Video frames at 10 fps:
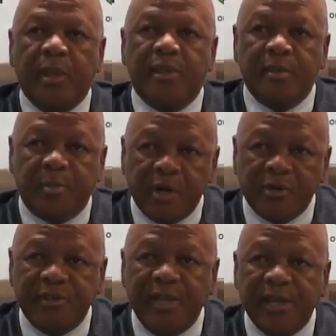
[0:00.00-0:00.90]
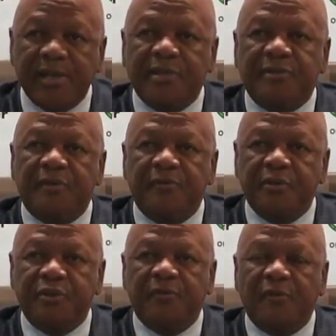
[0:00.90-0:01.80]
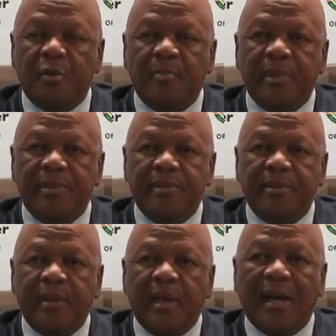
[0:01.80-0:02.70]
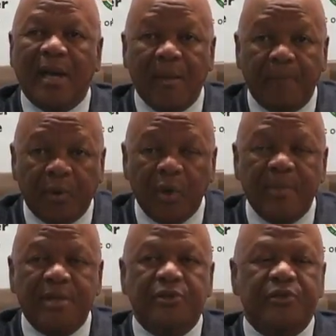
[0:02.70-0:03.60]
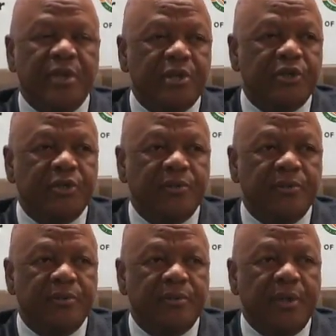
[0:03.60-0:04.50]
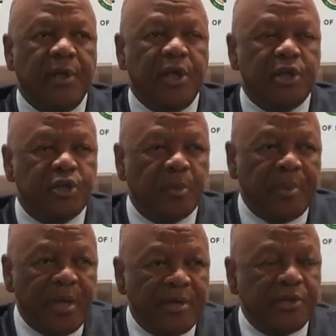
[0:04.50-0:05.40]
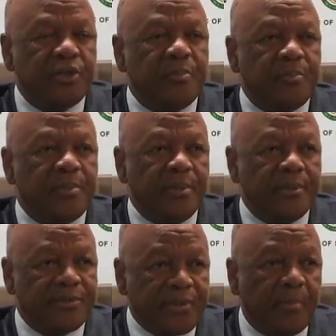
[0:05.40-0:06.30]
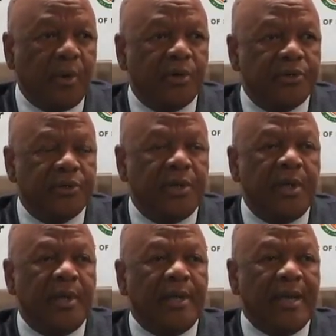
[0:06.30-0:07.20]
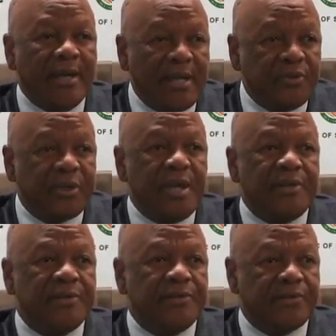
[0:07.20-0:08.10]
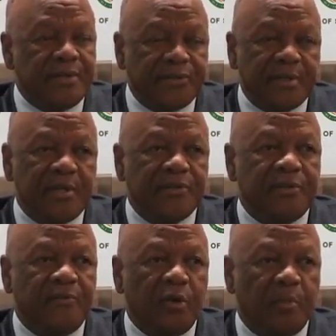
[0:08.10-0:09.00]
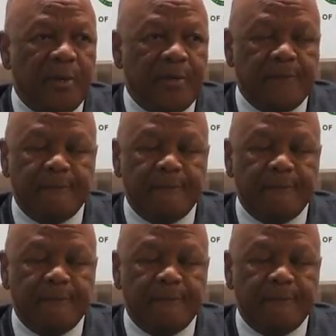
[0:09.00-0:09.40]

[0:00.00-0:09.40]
The priority areas of youth development are employment creation, entrepreneurship support, and education and skills development.